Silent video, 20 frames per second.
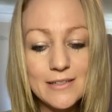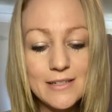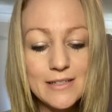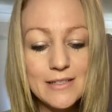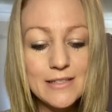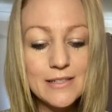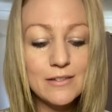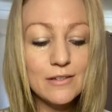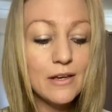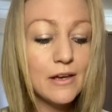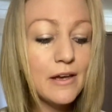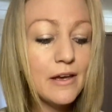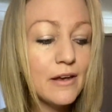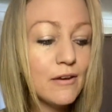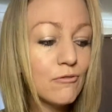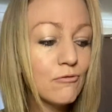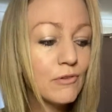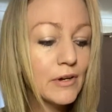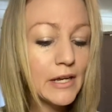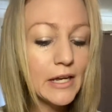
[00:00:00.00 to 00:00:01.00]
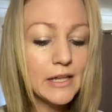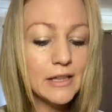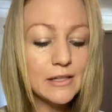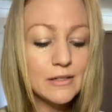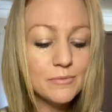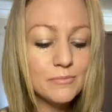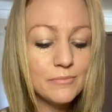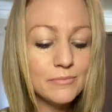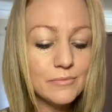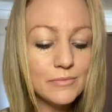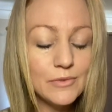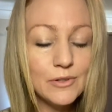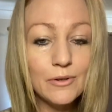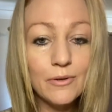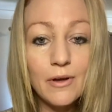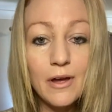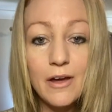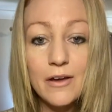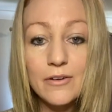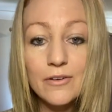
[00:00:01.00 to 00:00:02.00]
It's ringing them,
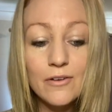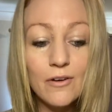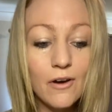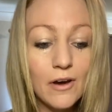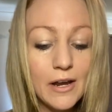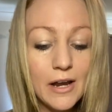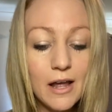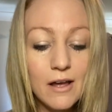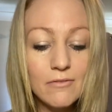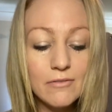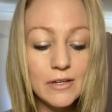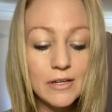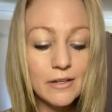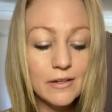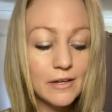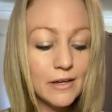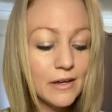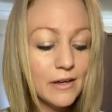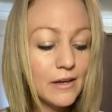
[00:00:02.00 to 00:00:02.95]
at night, having